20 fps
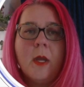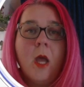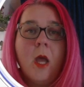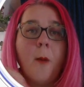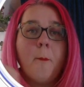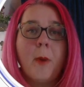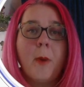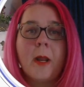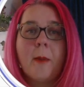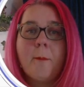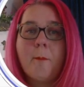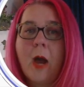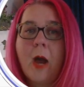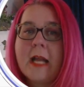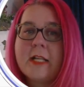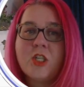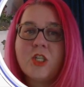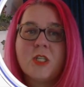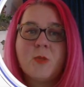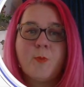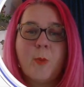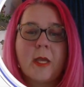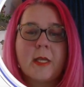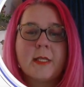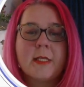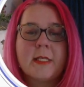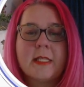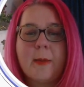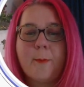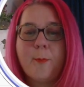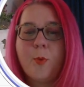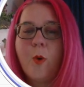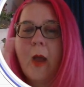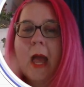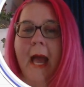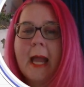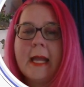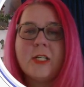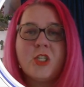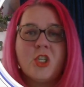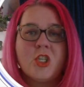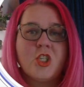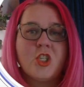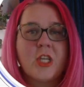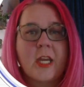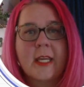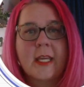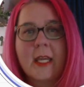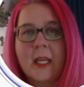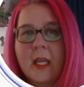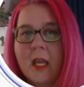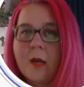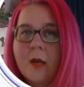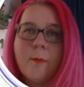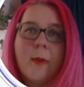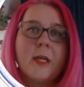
But it might just be a simple, hey, just checking in,